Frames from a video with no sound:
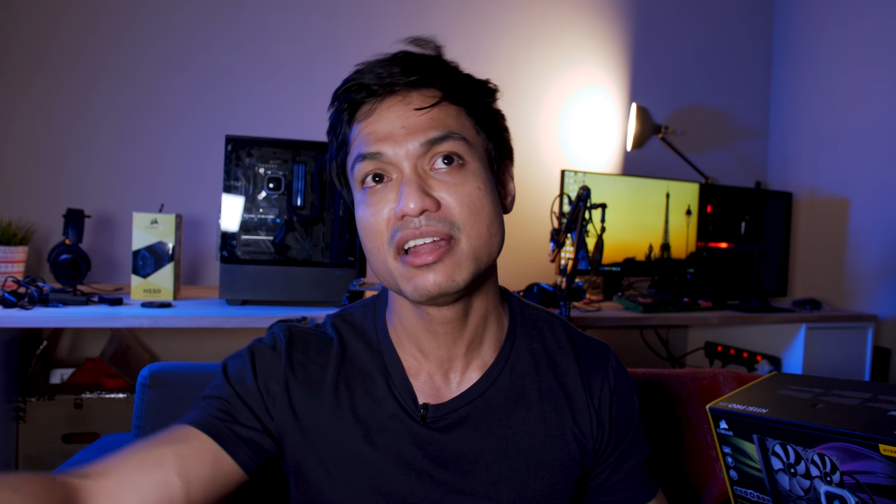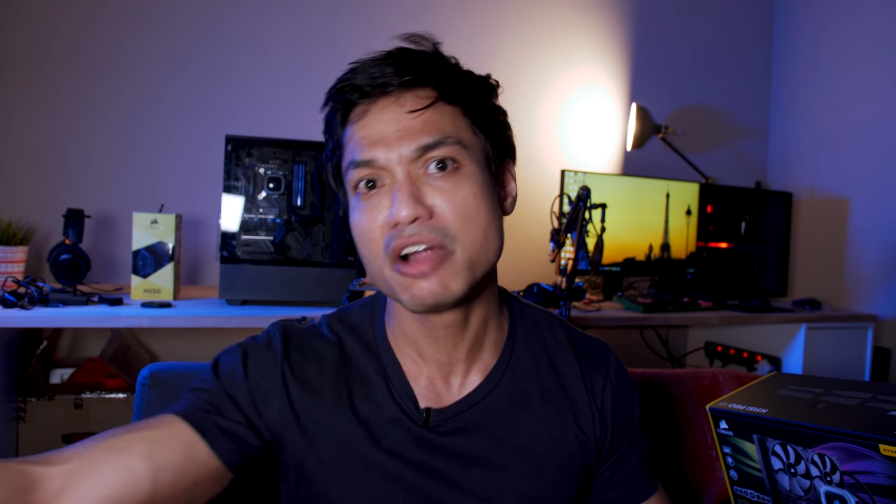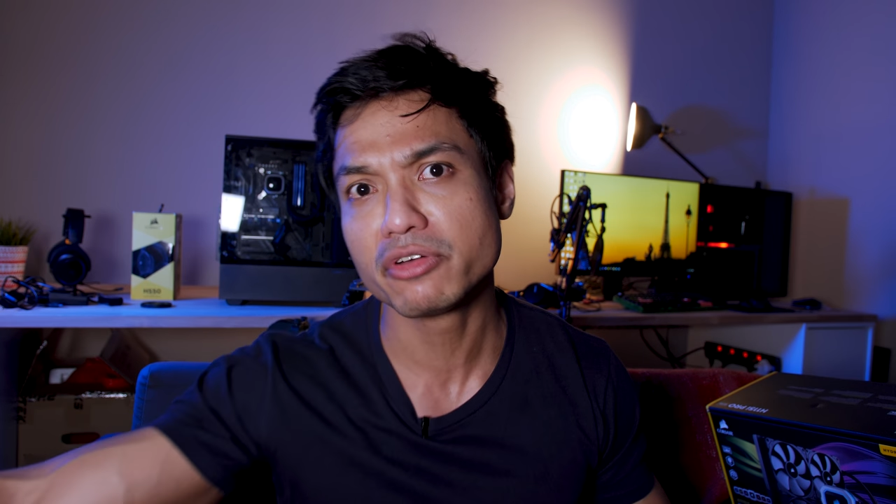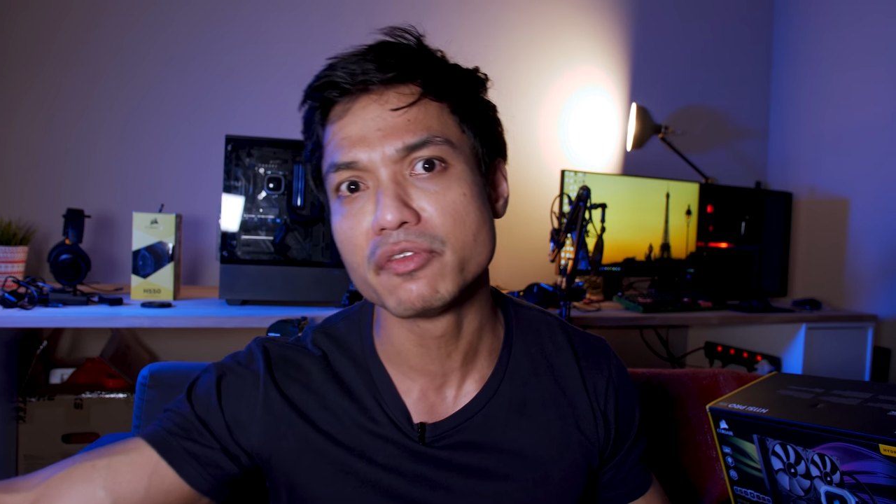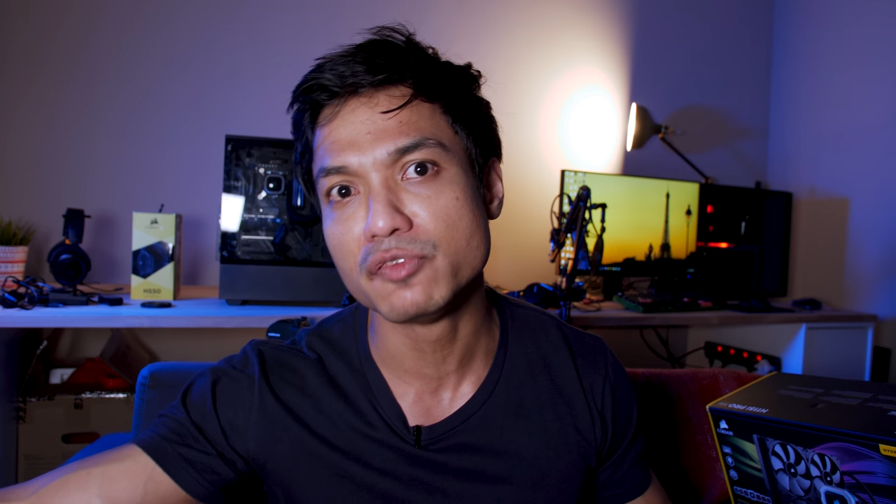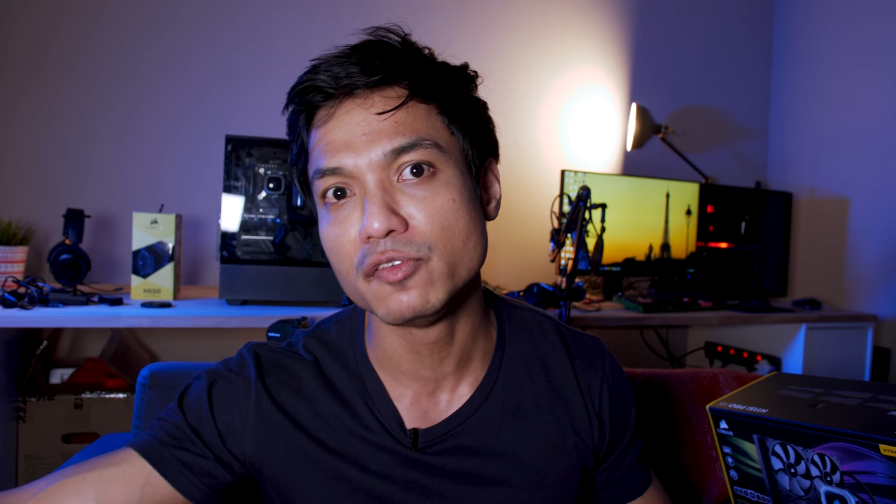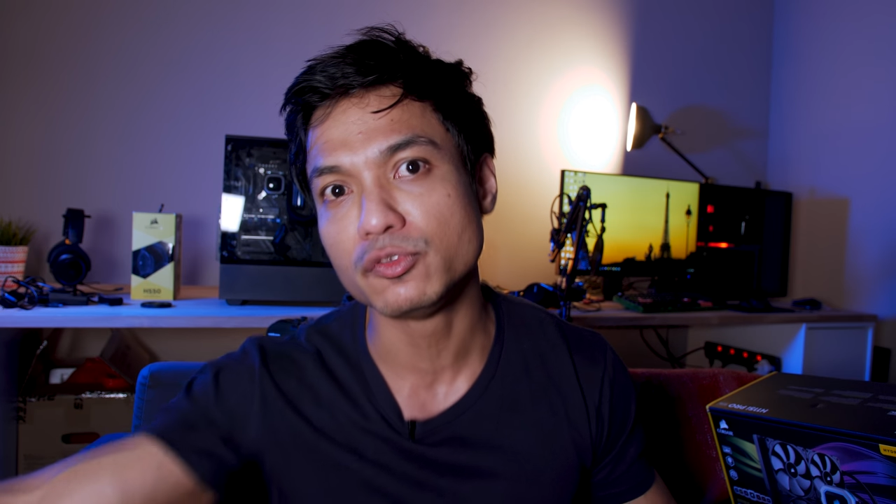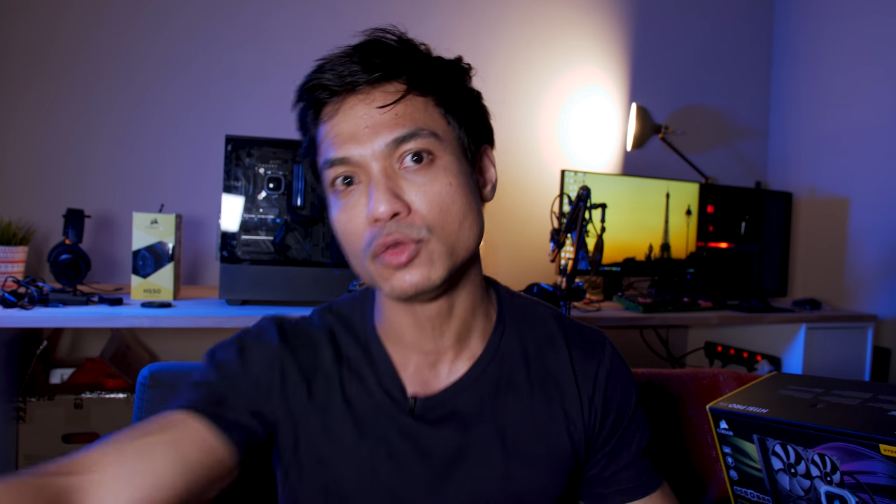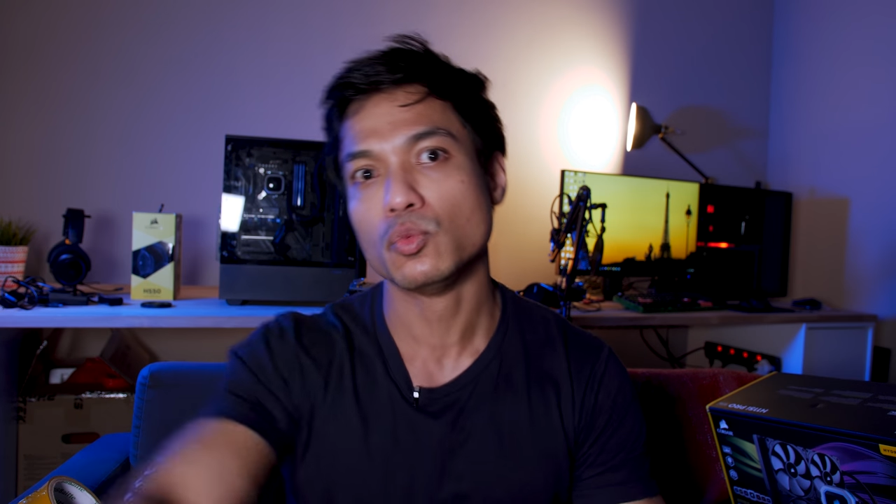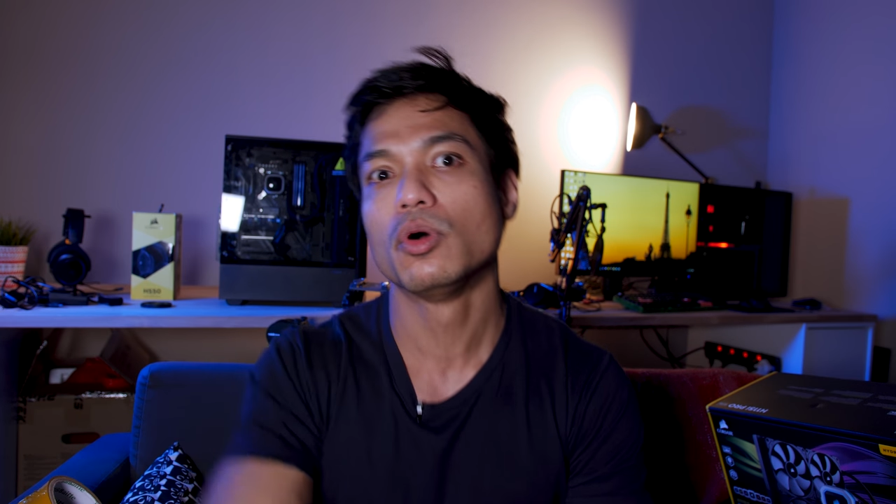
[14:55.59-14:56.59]

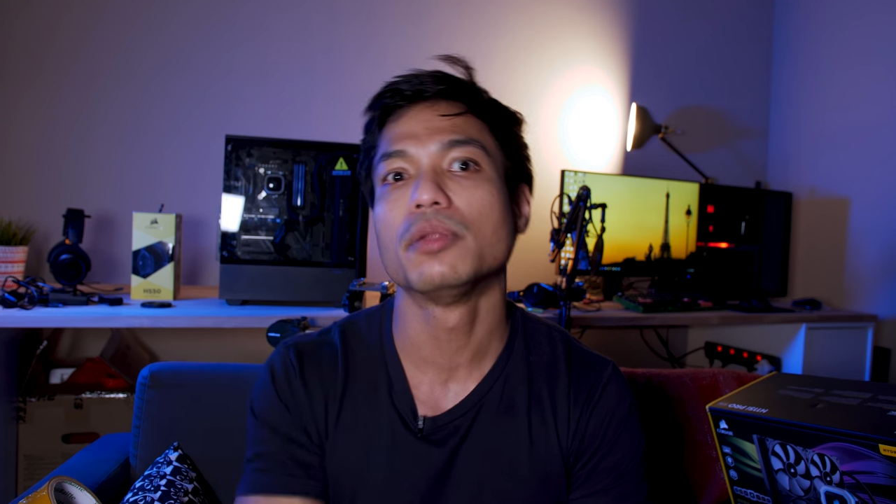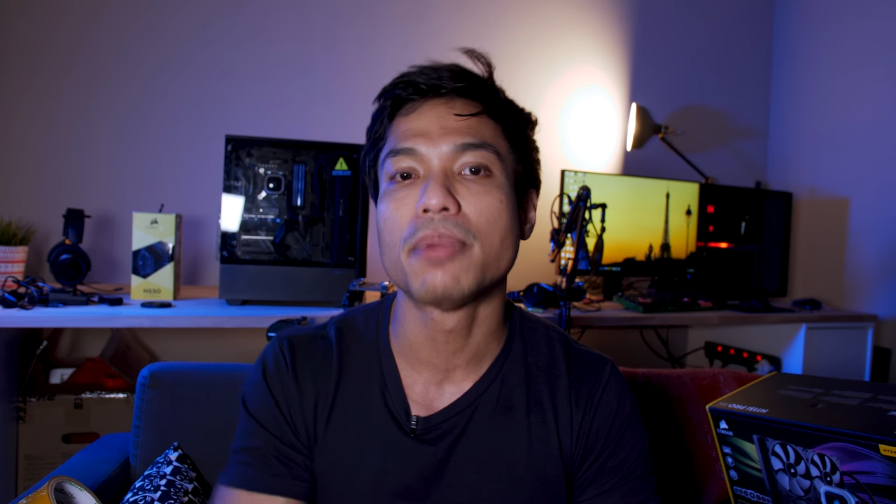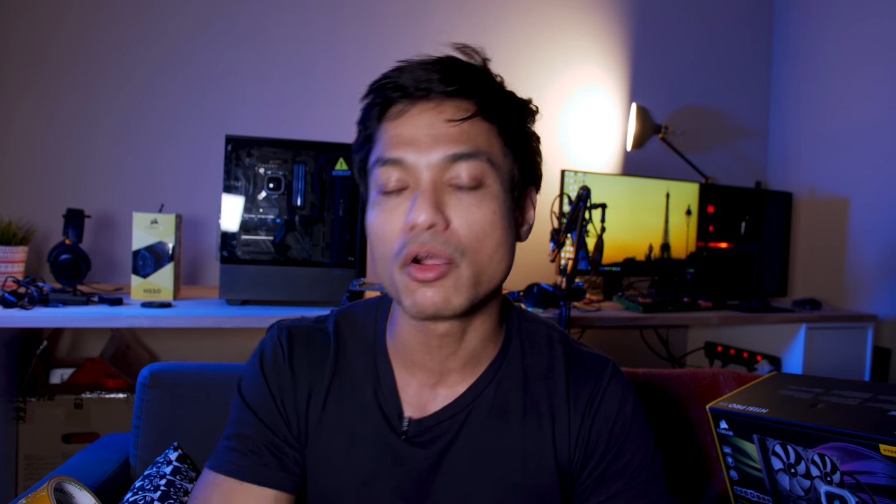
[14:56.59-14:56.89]
850 watt